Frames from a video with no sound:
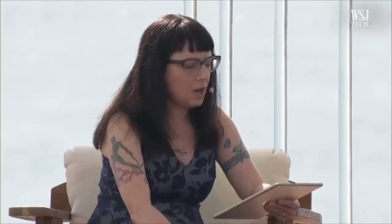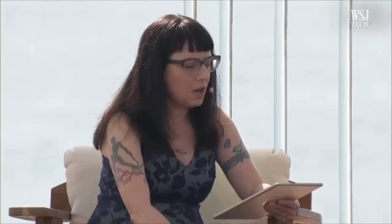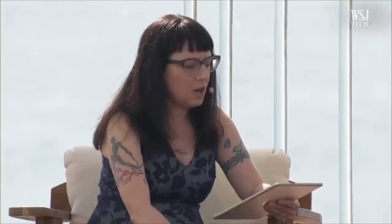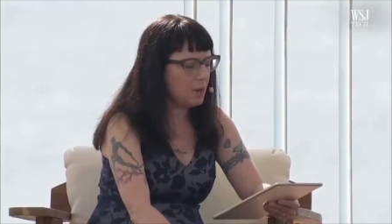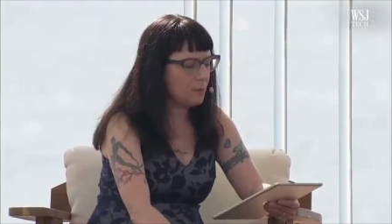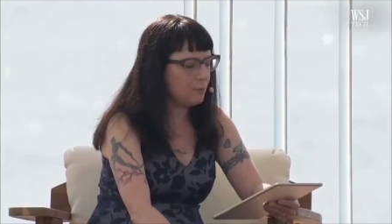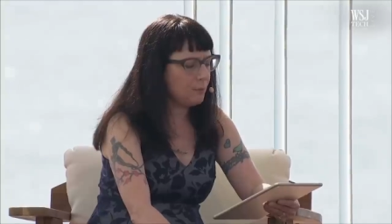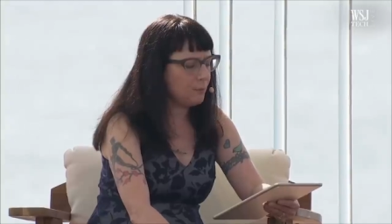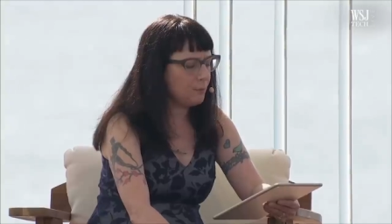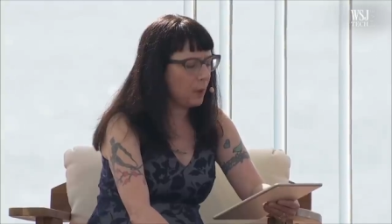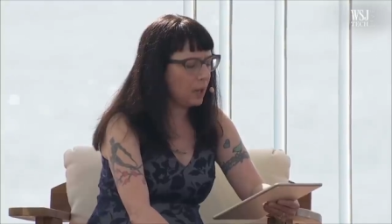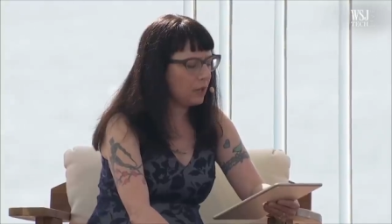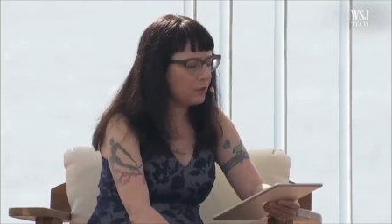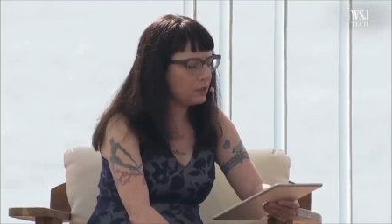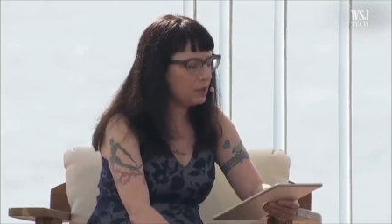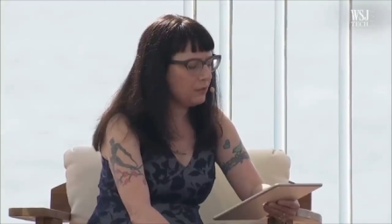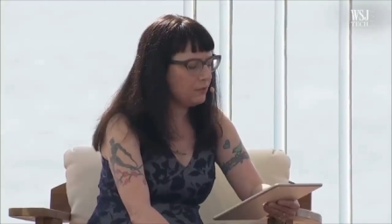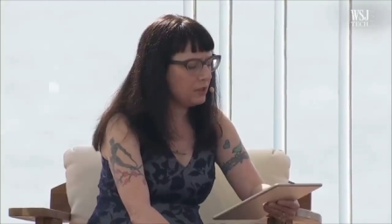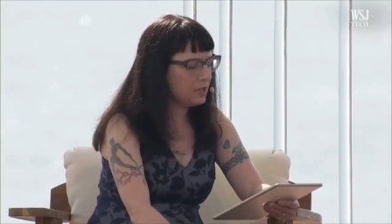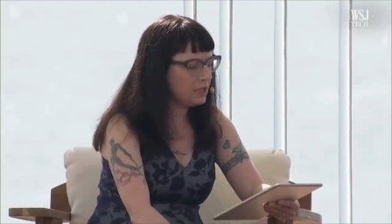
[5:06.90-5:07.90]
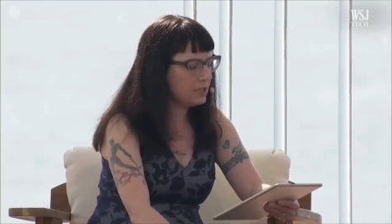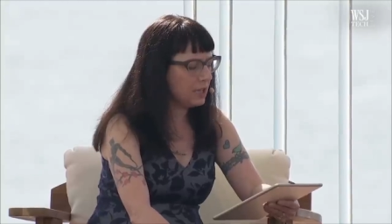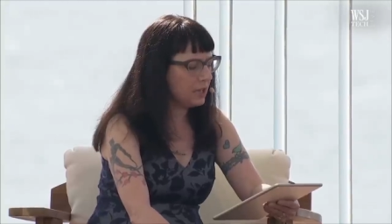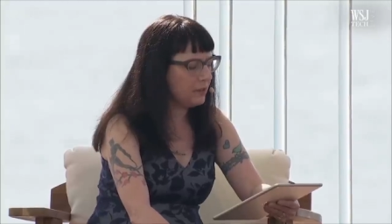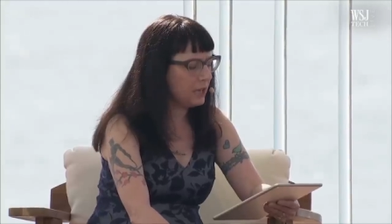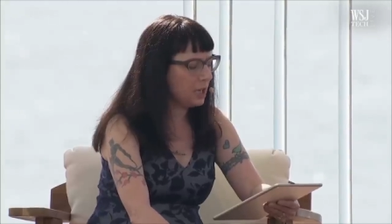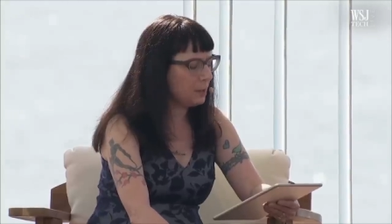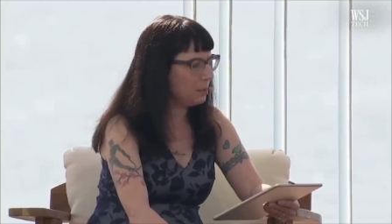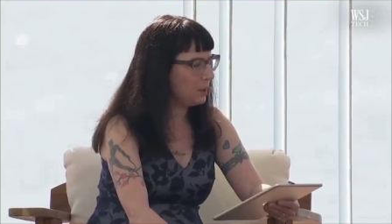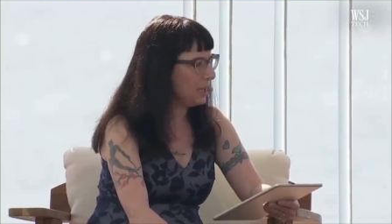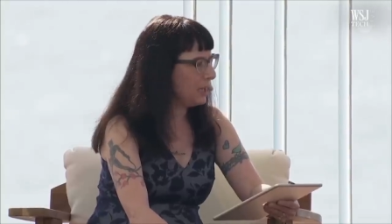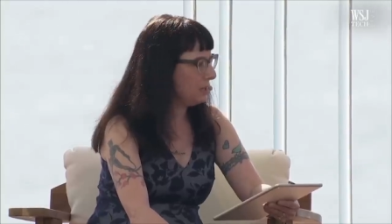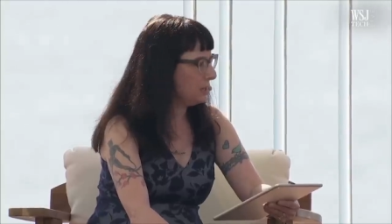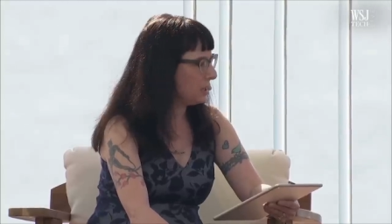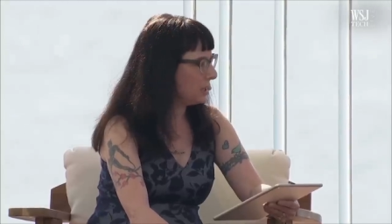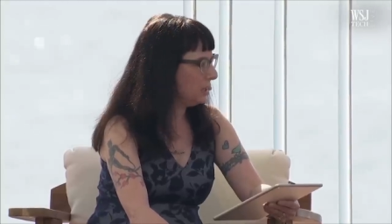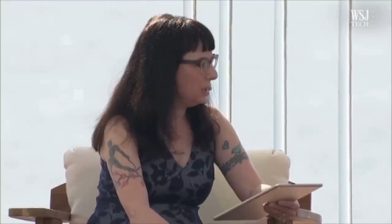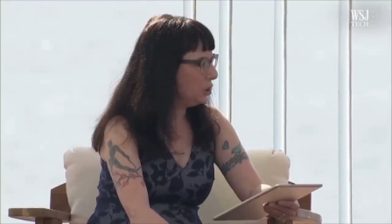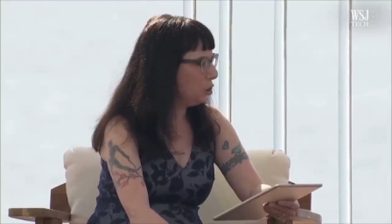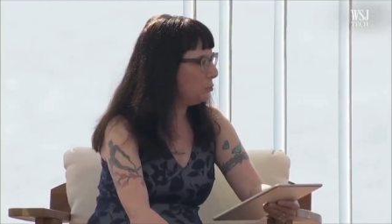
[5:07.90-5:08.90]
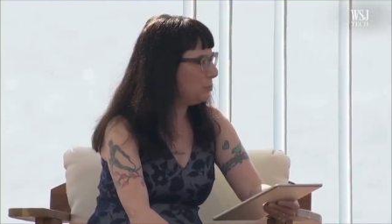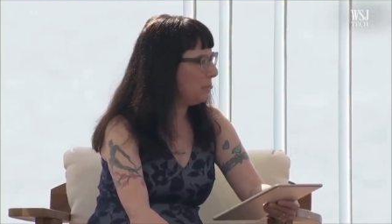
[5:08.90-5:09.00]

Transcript: Um, Microsoft has said that it plans to continue